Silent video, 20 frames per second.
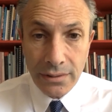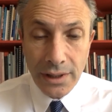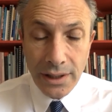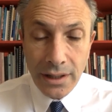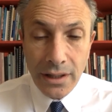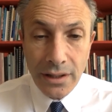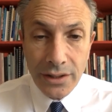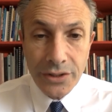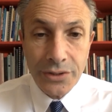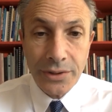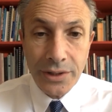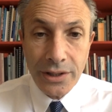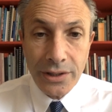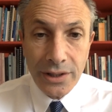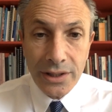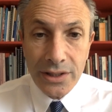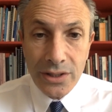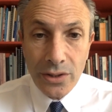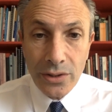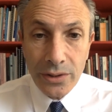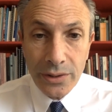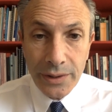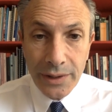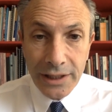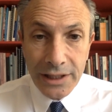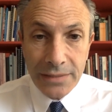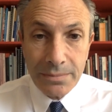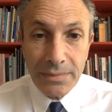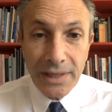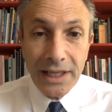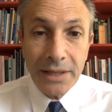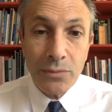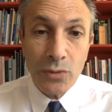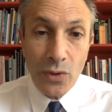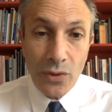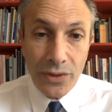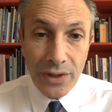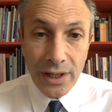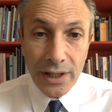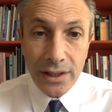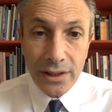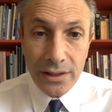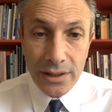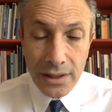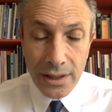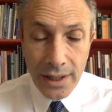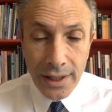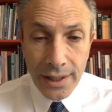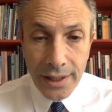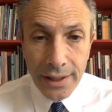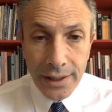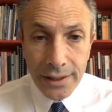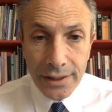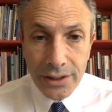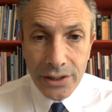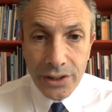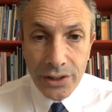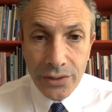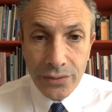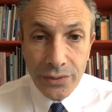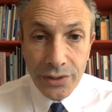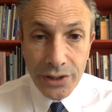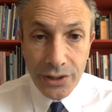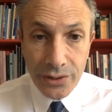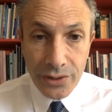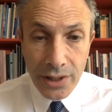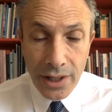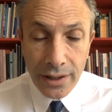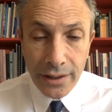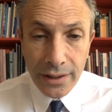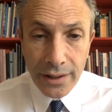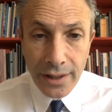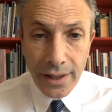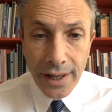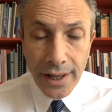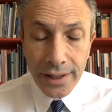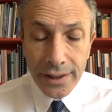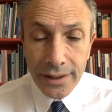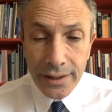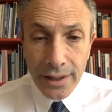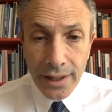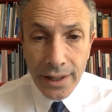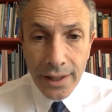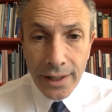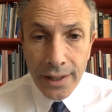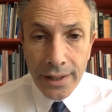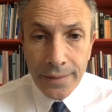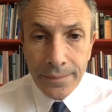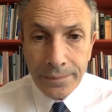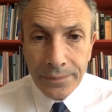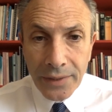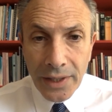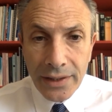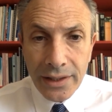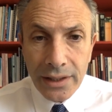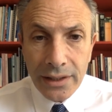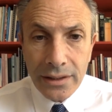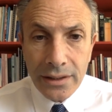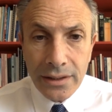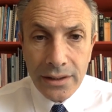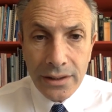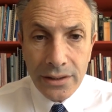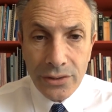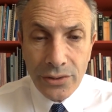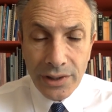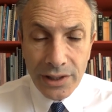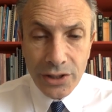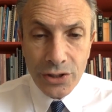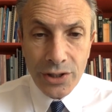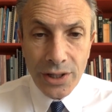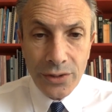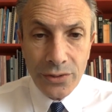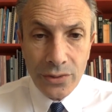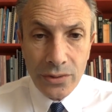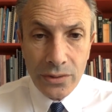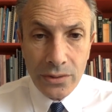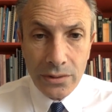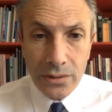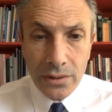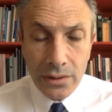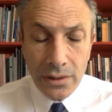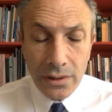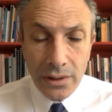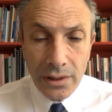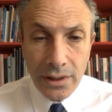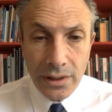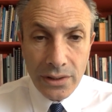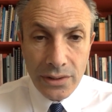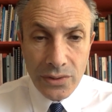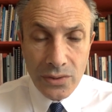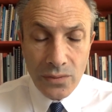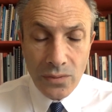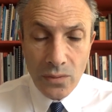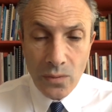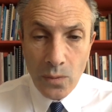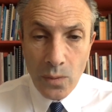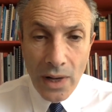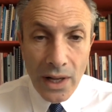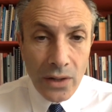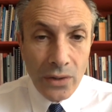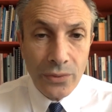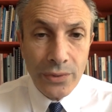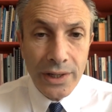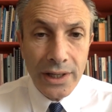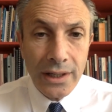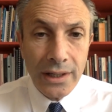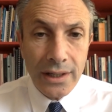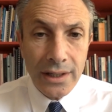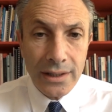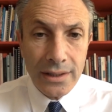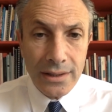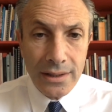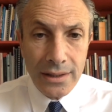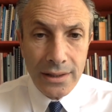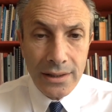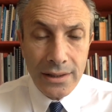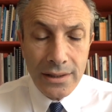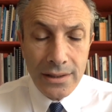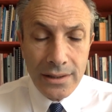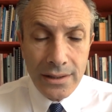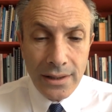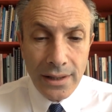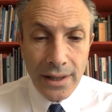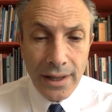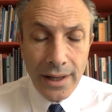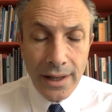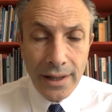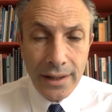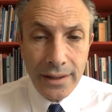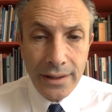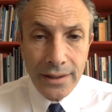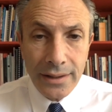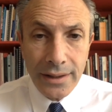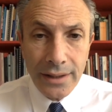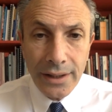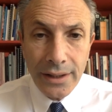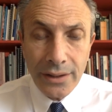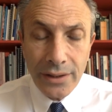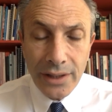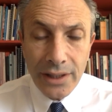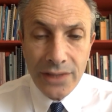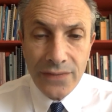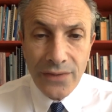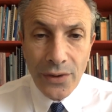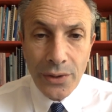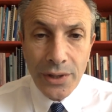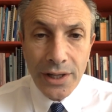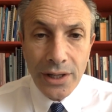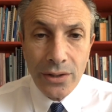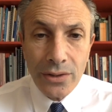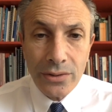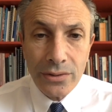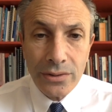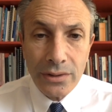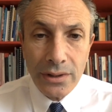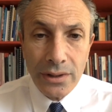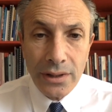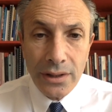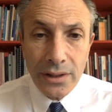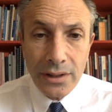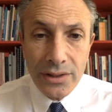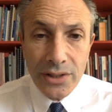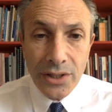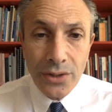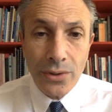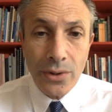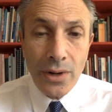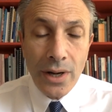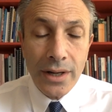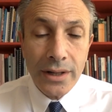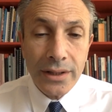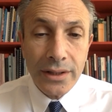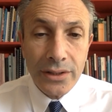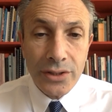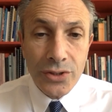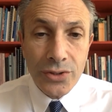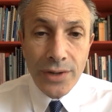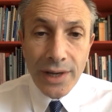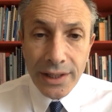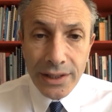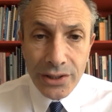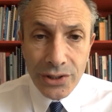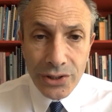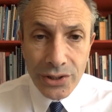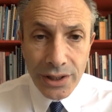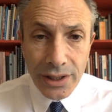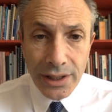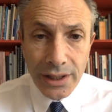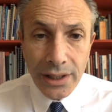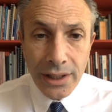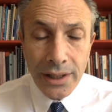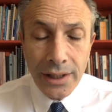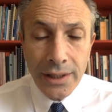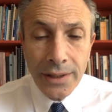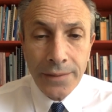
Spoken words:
It can't do it on its own. It needs many more things to reduce hunger. And I think the Director General has well realized this, and you know, his very own zero hunger strategy,